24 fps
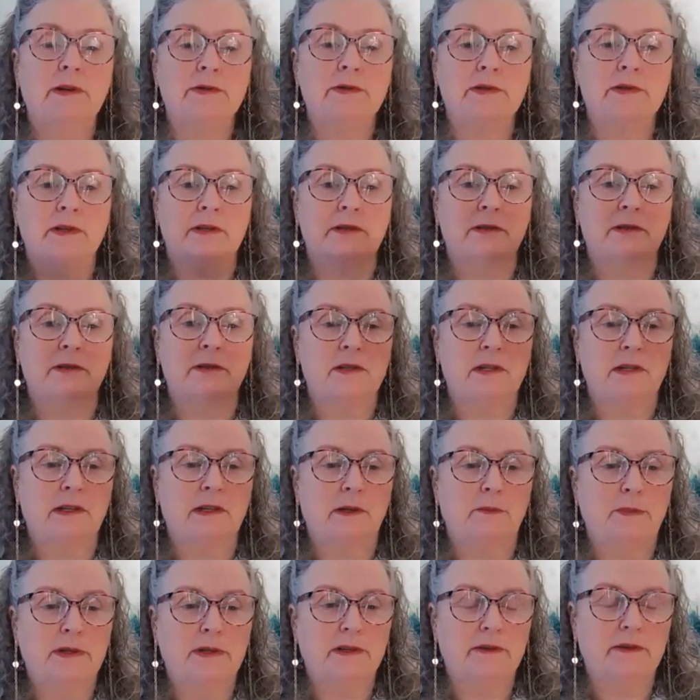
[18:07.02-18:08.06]
well, here's a
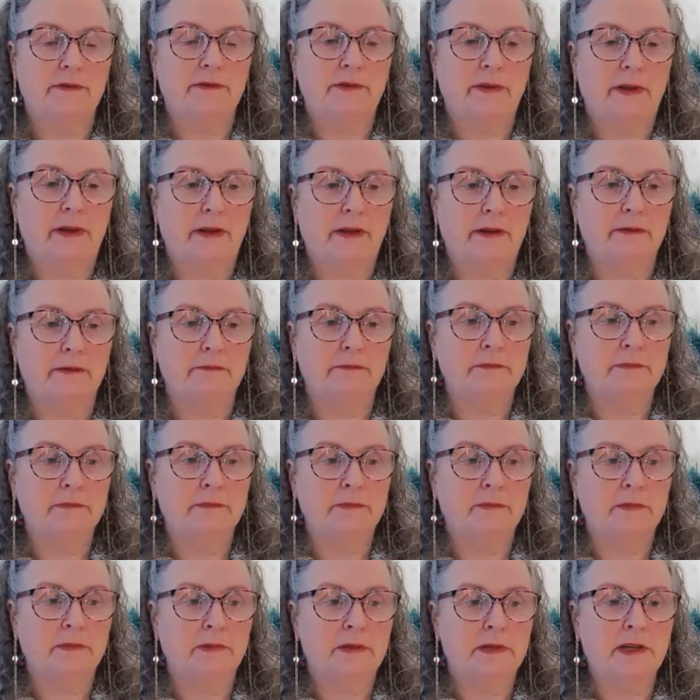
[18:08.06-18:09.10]
little bit of
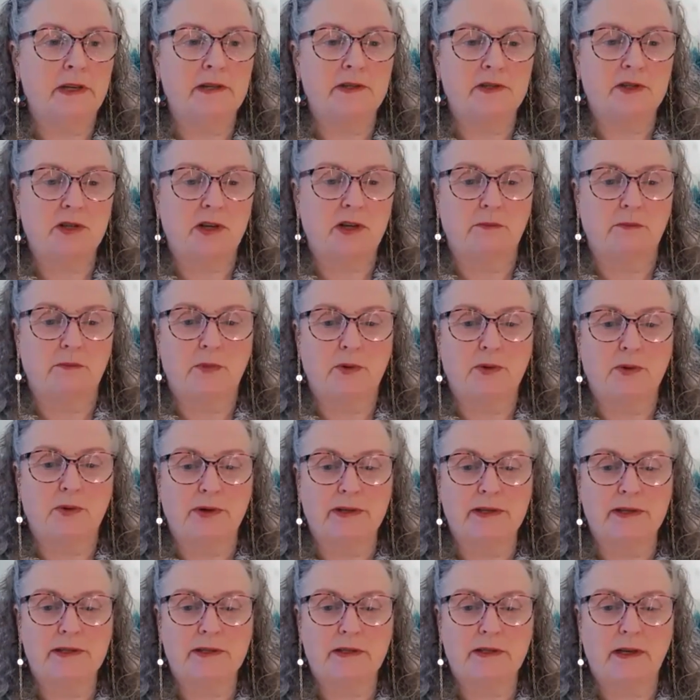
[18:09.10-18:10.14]
teaching
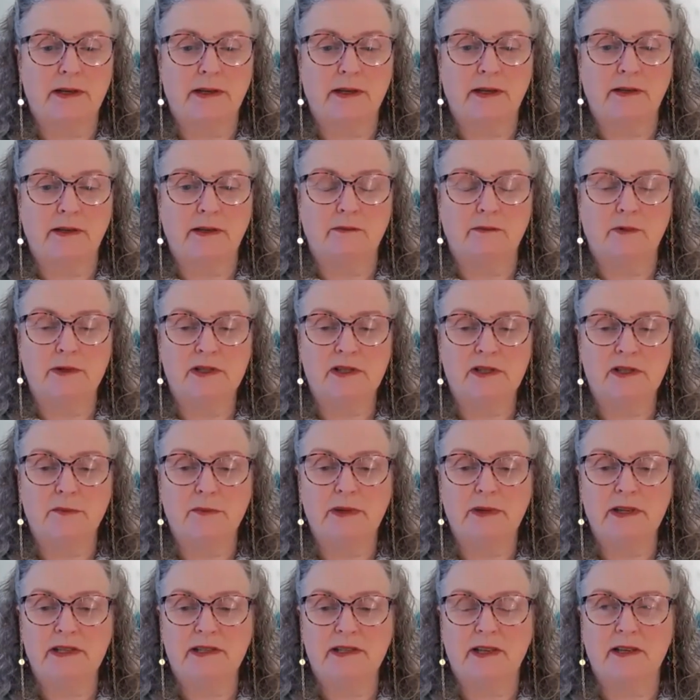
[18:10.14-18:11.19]
points. Like when
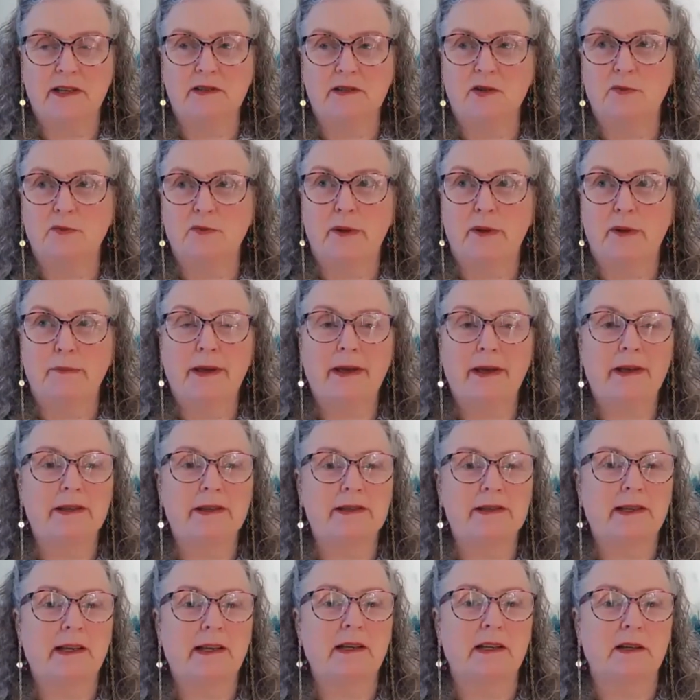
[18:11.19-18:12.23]
somebody says, oh, my
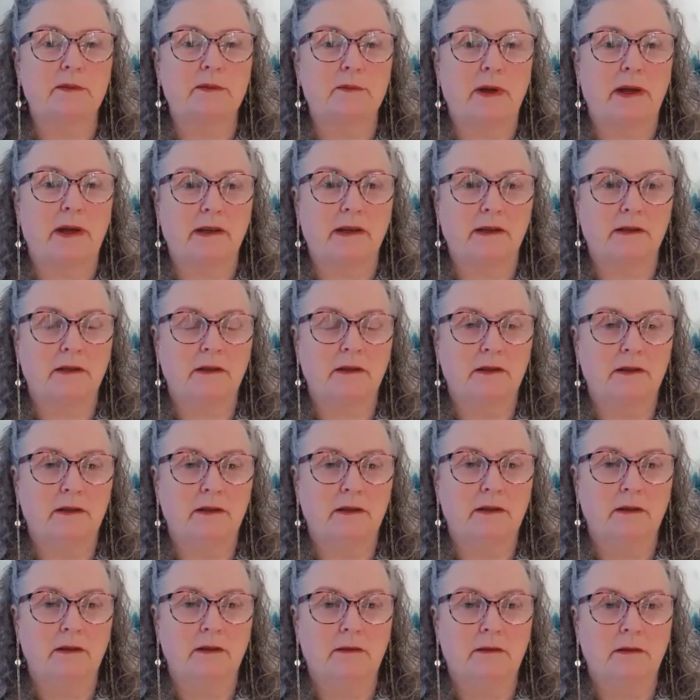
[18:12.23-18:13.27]
back is killing me,
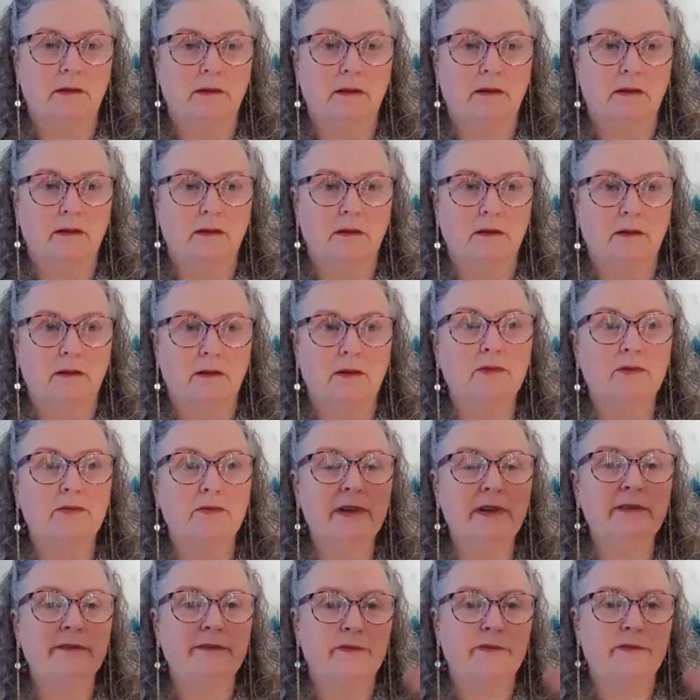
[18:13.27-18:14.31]
you're
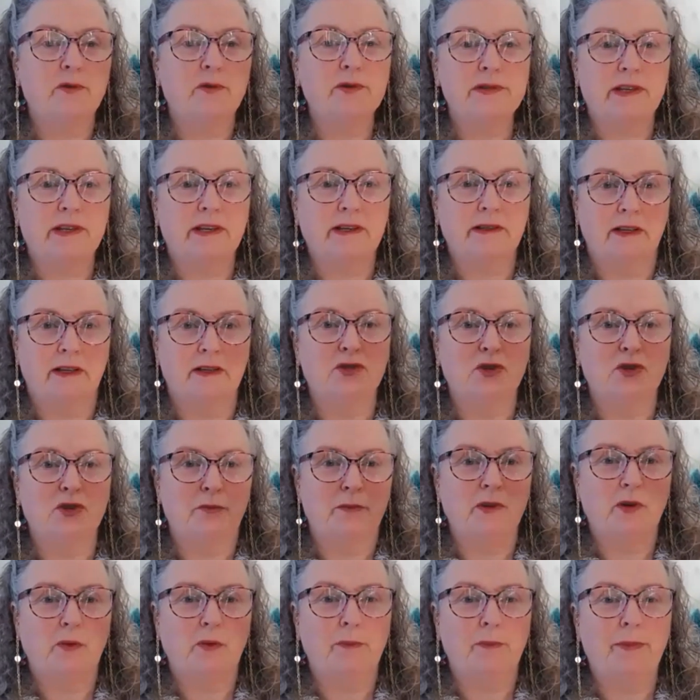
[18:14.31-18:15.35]
reinforcing that
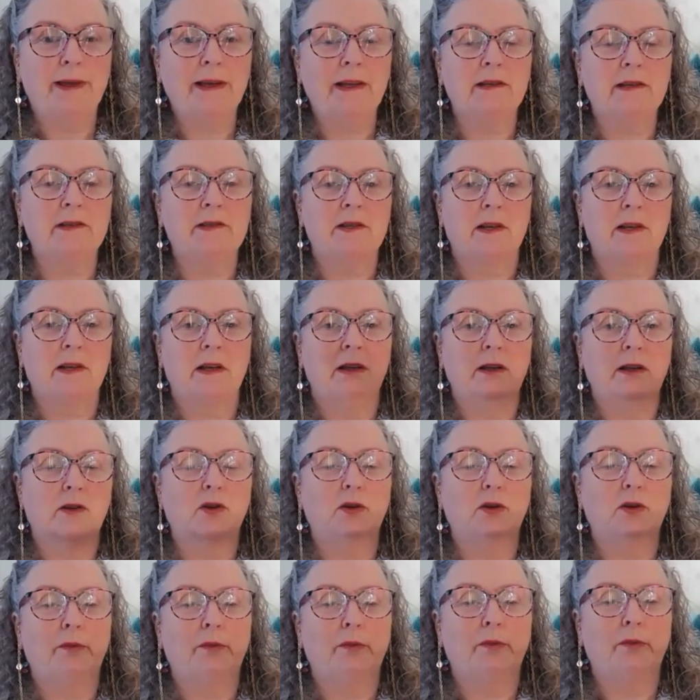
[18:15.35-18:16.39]
your back
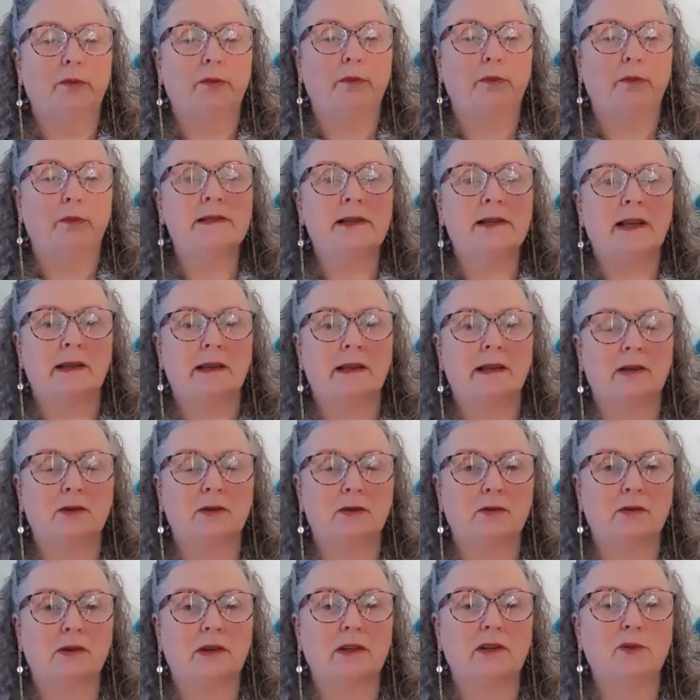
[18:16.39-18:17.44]
is telling
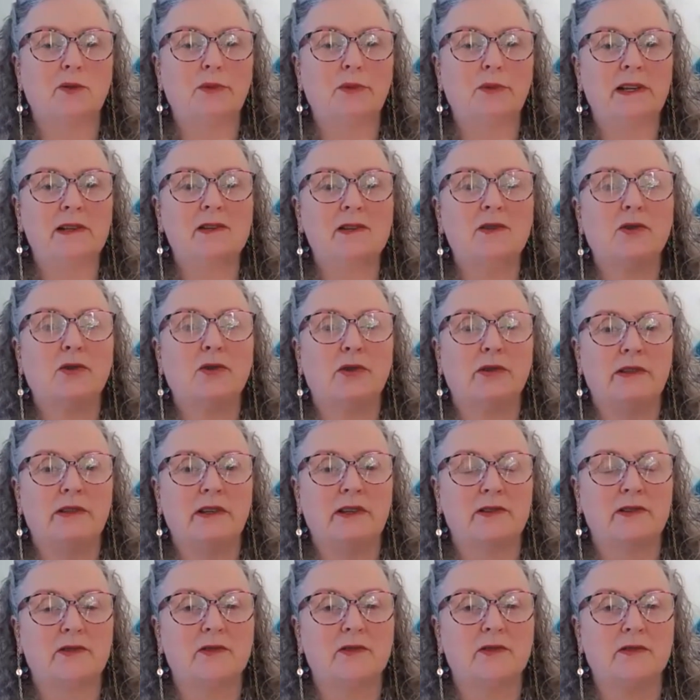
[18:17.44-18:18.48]
you, can you please look at
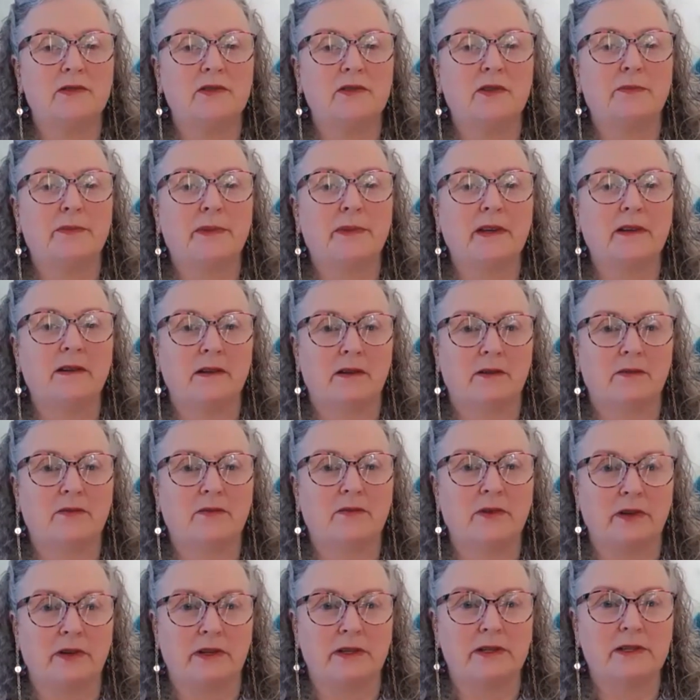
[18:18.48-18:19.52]
this? There's something
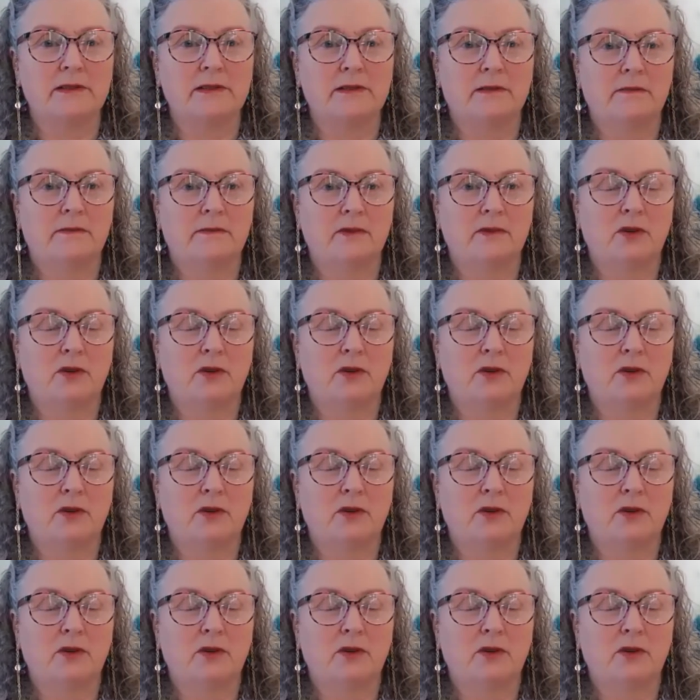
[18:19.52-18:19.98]
not right.